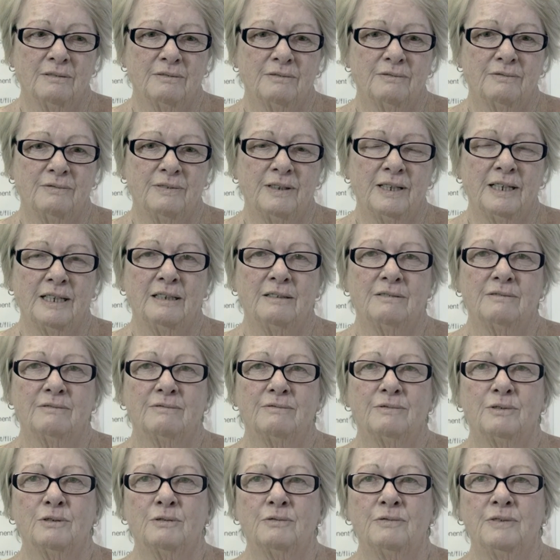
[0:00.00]
fairly
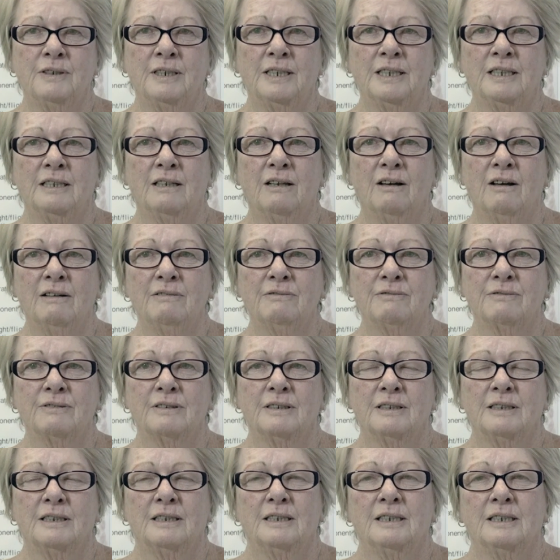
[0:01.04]
fulfilling life,
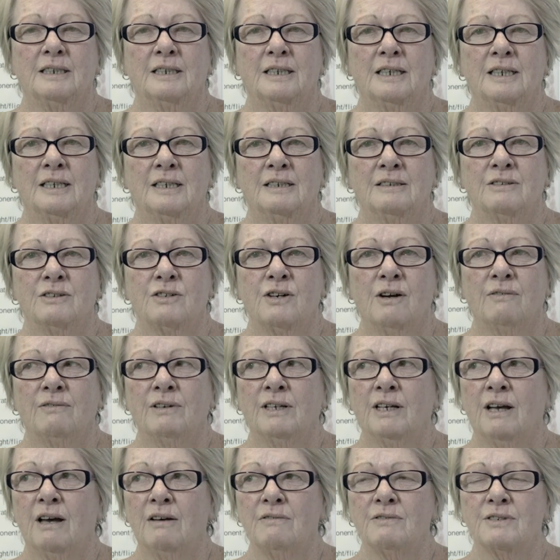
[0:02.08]
and
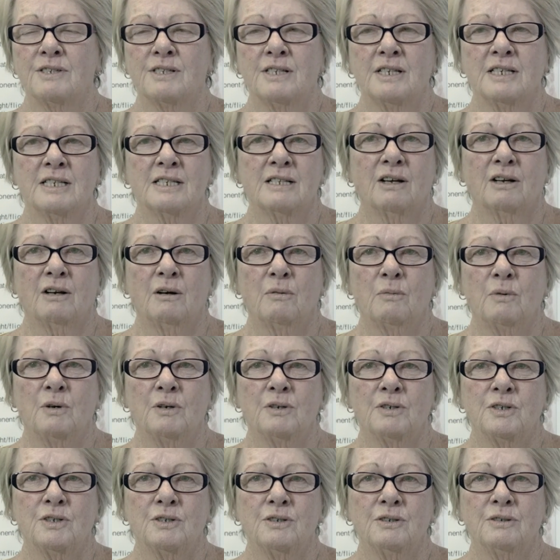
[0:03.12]
travelling overseas like I
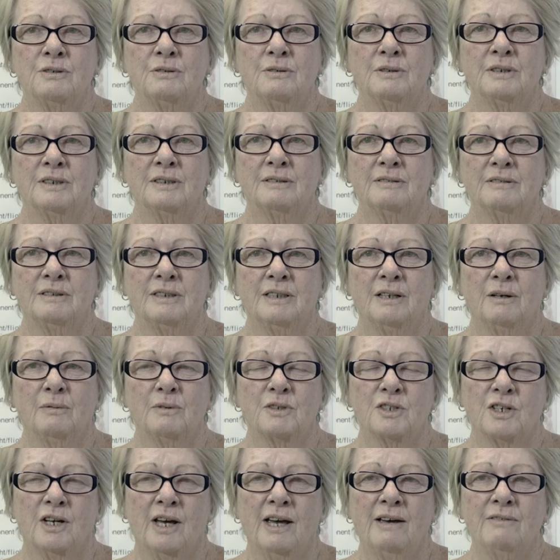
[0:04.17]
want to do, and
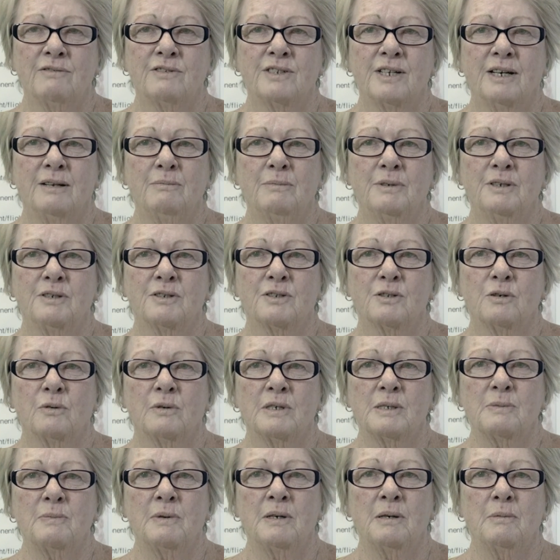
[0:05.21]
which I have done, but it's
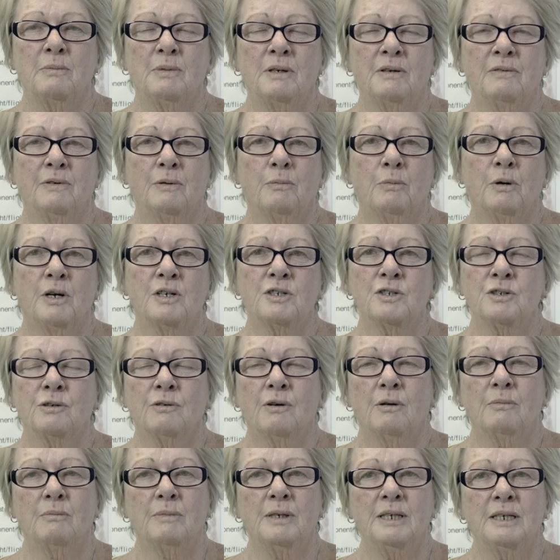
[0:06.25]
always been a bit of a pressure
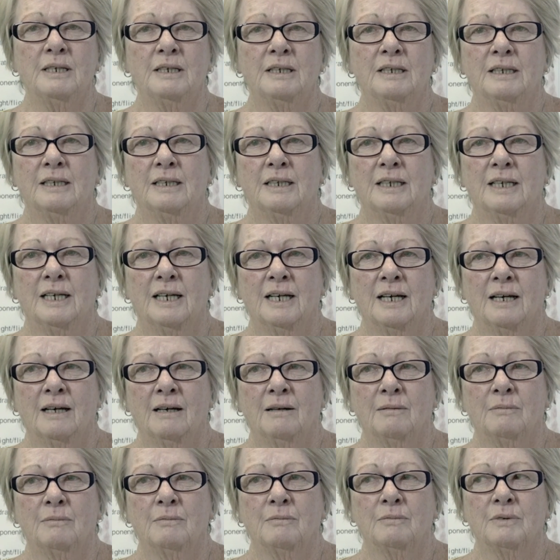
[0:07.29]
on me.
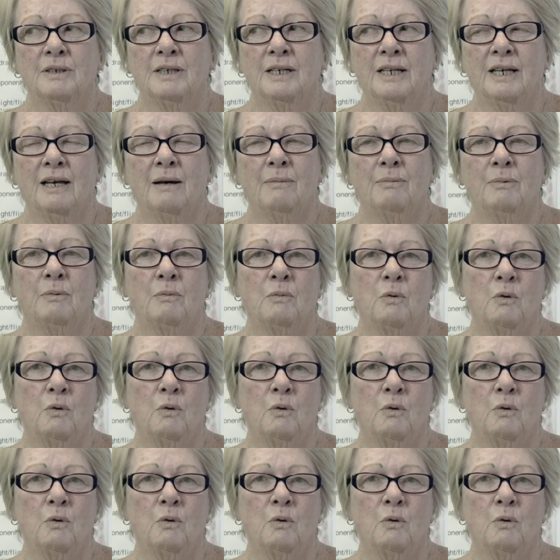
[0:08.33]
getting up and